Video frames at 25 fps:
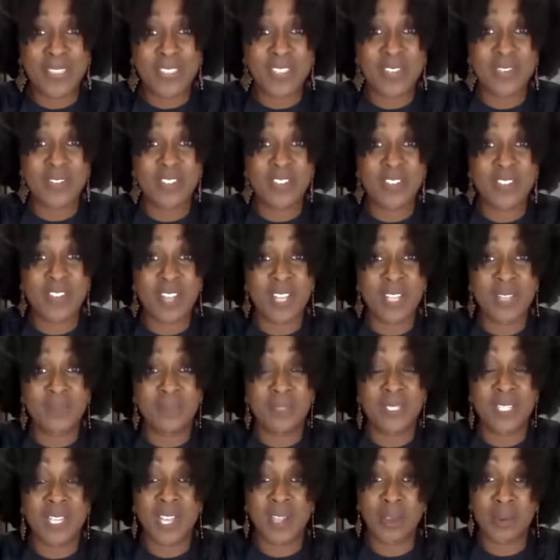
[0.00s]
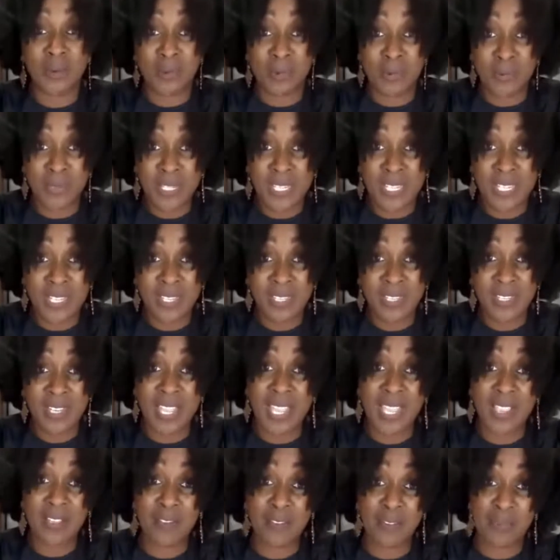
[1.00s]
they used to call him caroni,
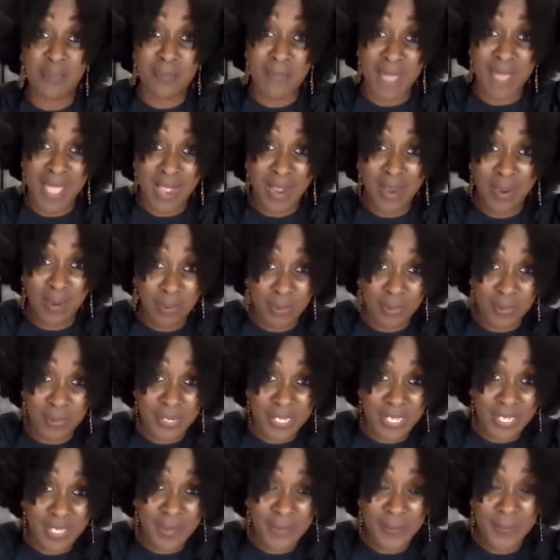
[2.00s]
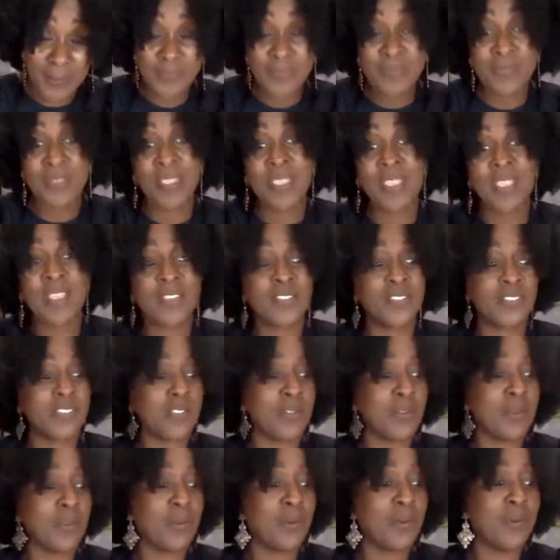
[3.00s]
like from macaroni.
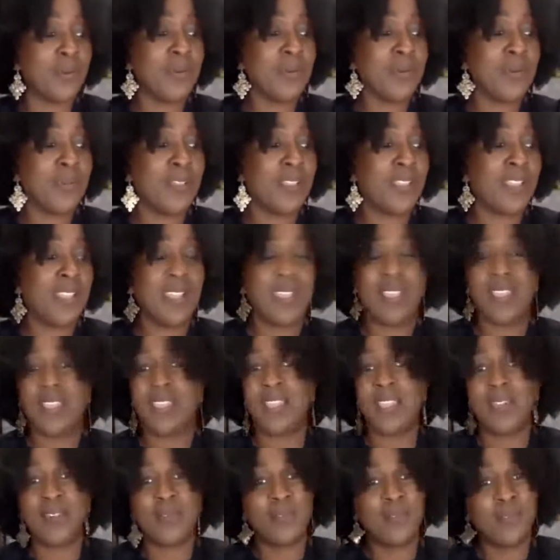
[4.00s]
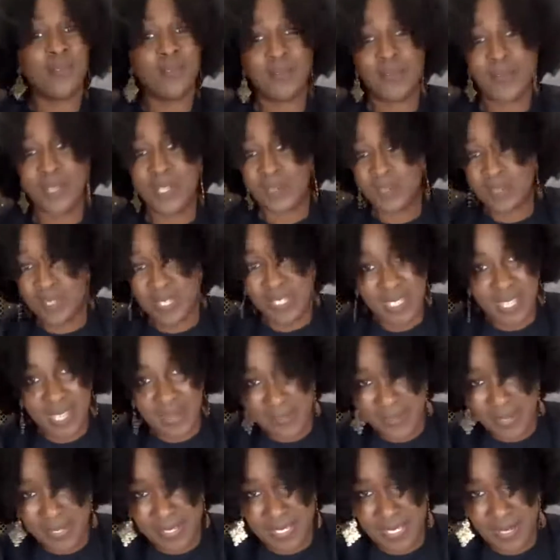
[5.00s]
So we don't need
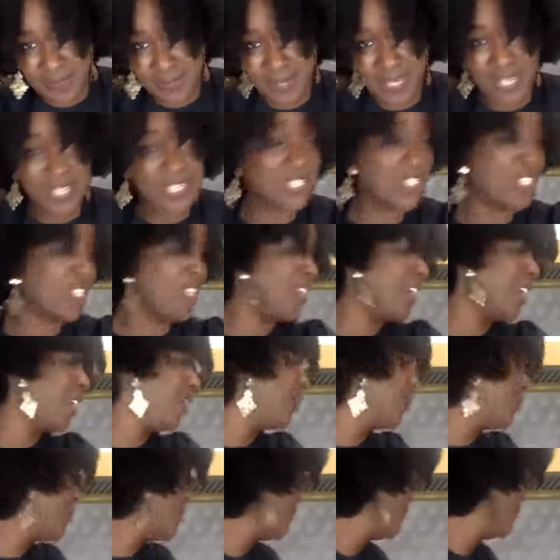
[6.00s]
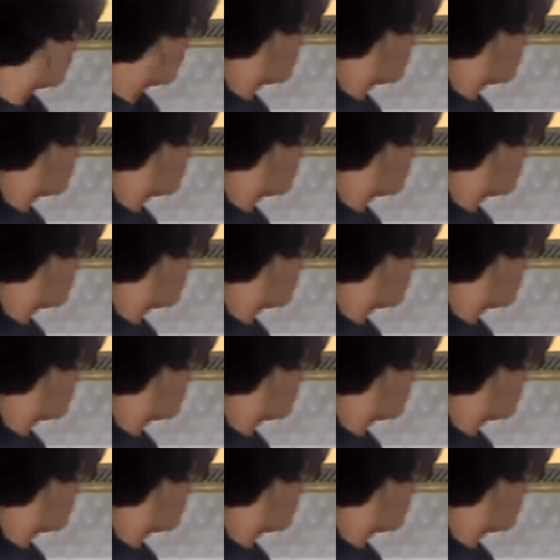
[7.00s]
that much temptation now.